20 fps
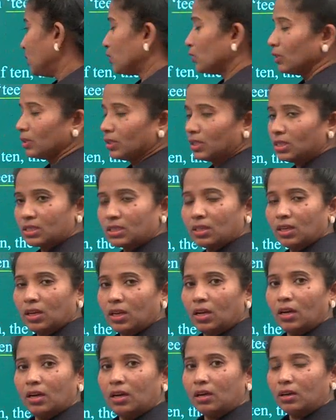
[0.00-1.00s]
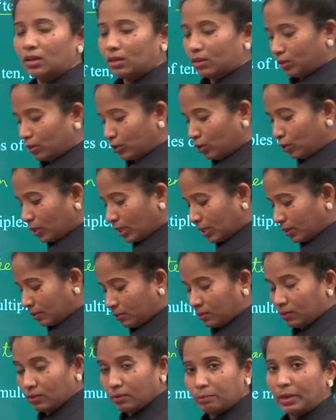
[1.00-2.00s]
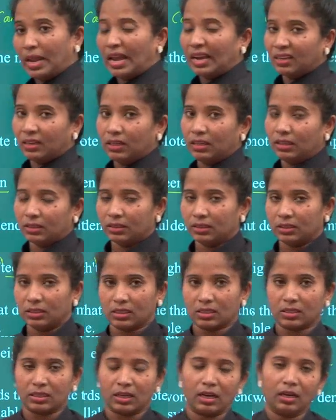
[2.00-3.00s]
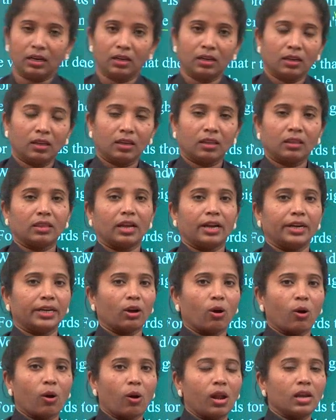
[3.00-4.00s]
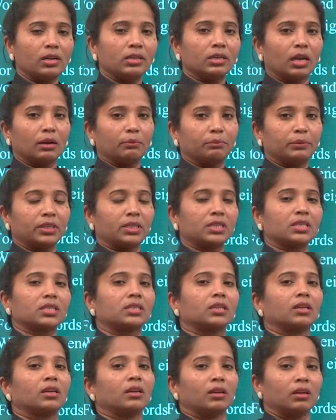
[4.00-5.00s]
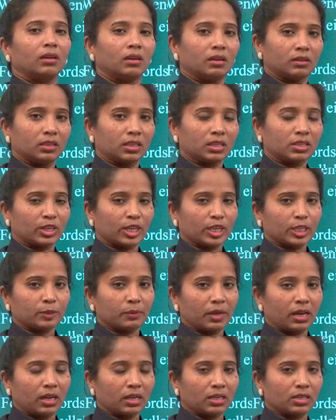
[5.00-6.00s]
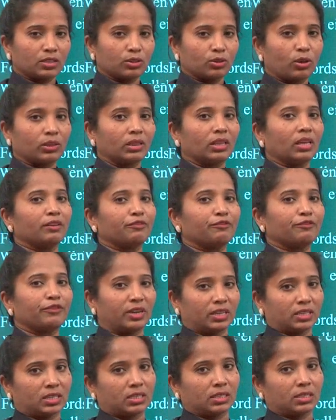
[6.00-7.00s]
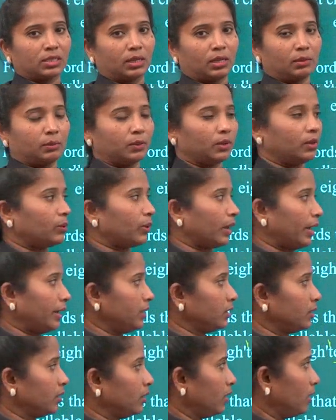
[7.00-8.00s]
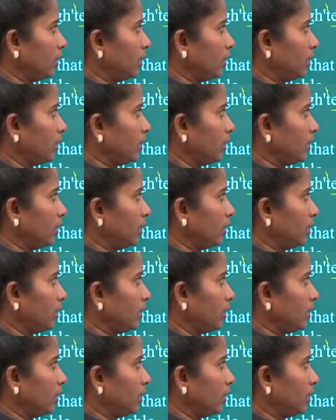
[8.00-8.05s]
So this you can blindly understand that all numbers, the stress mark is on the first syllable, right?